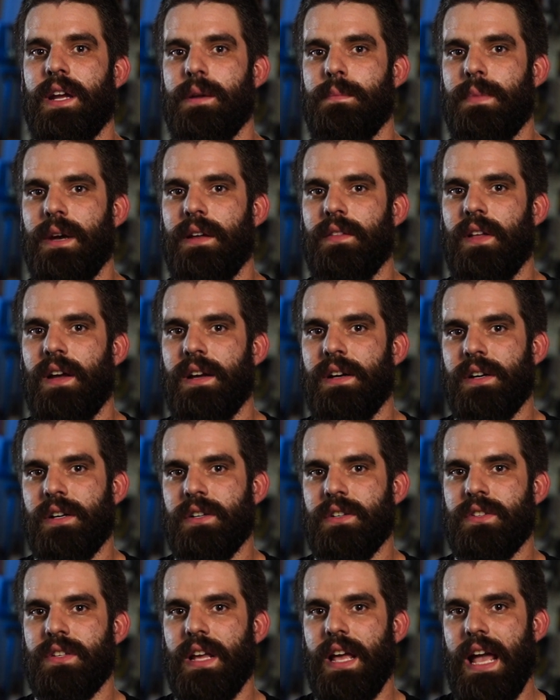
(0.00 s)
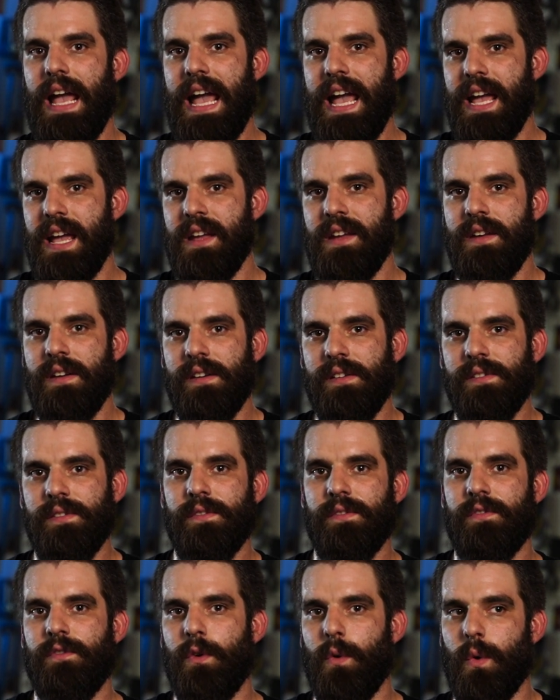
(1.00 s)
and bed liners,
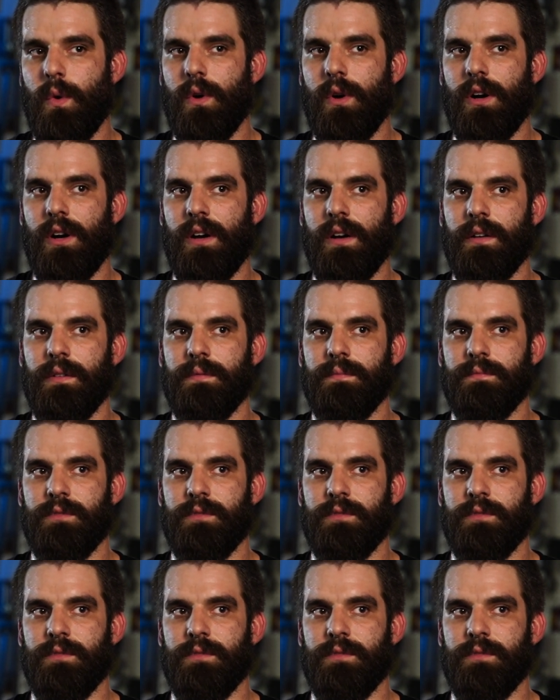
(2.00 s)
for